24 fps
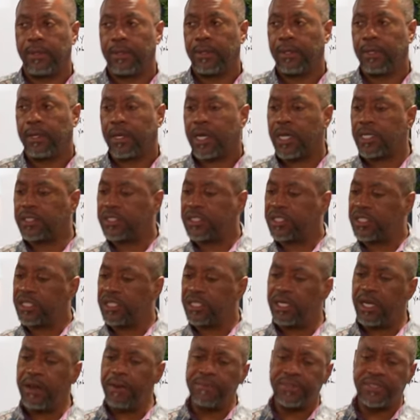Because
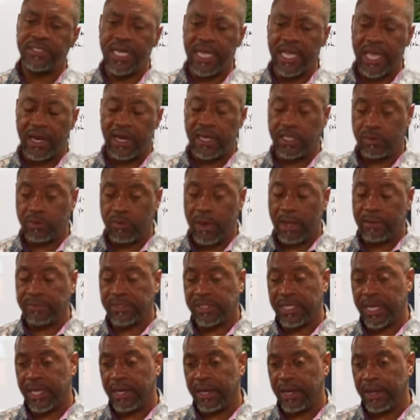let me tell y'all this why I'm
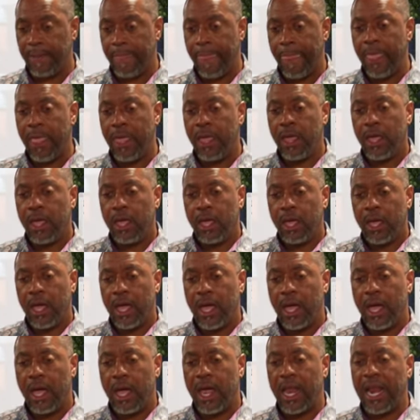saying that.
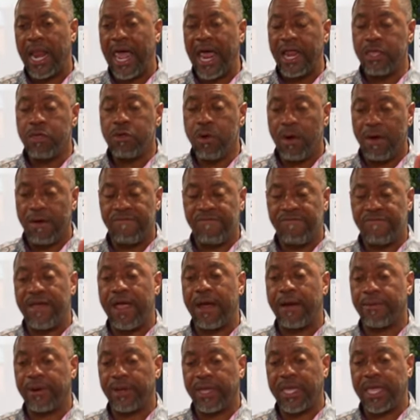A lot of you are
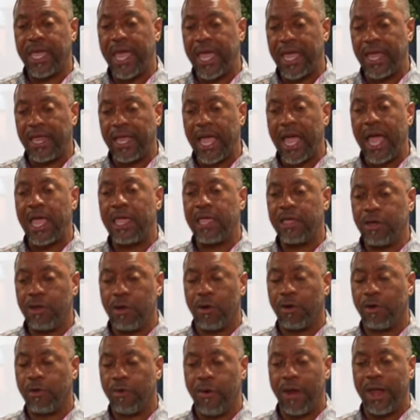fabricating how you're going
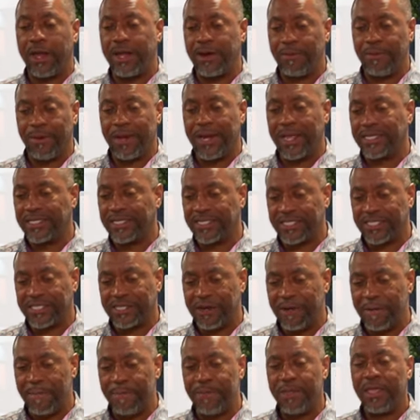to create the
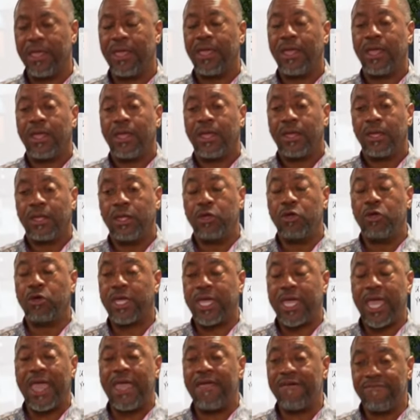relationship. You
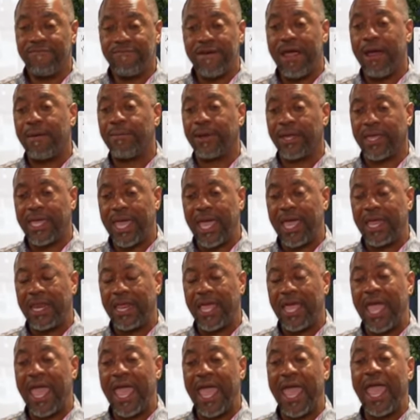can't fabricate it.
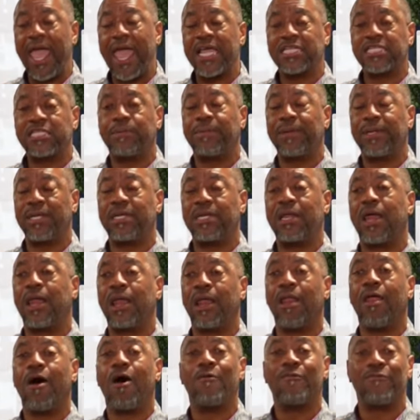It has to be done
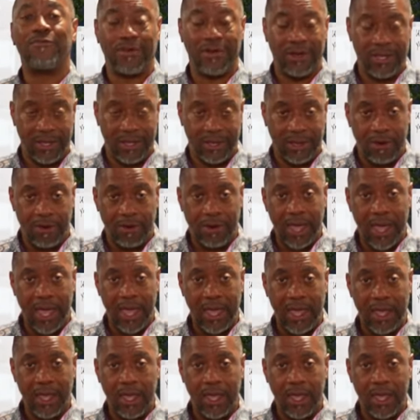lawfully, okay?